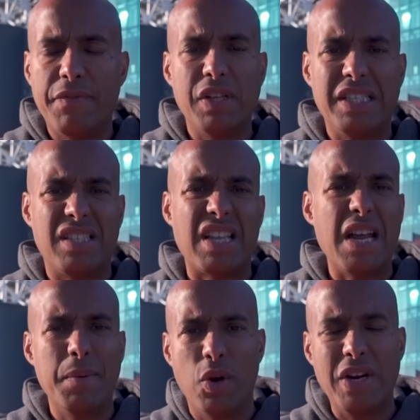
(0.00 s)
have released a
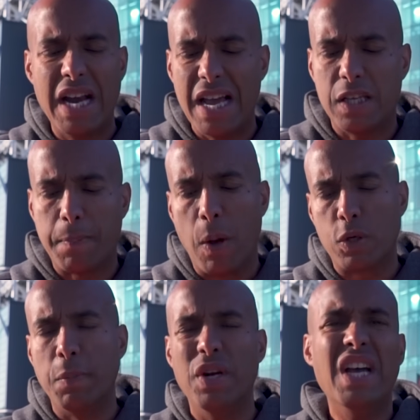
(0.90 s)
statement, or a United
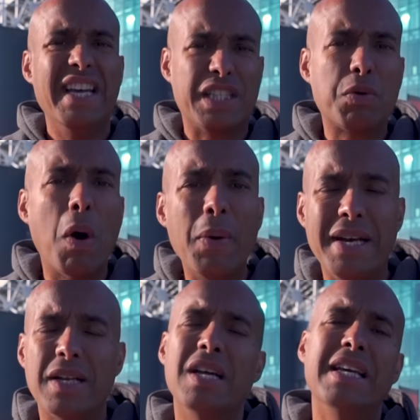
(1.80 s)
spokesman is
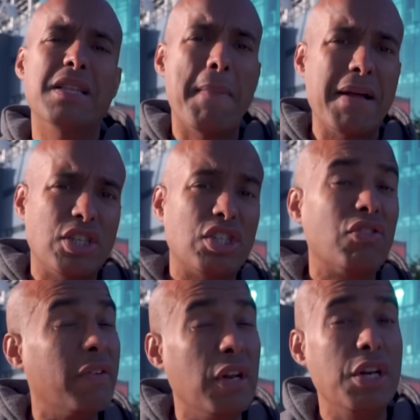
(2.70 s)
quoted in the Manchester
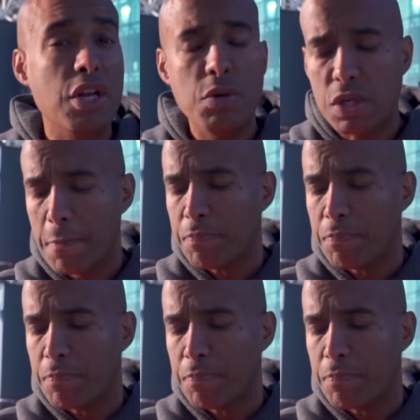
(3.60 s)
Evening News.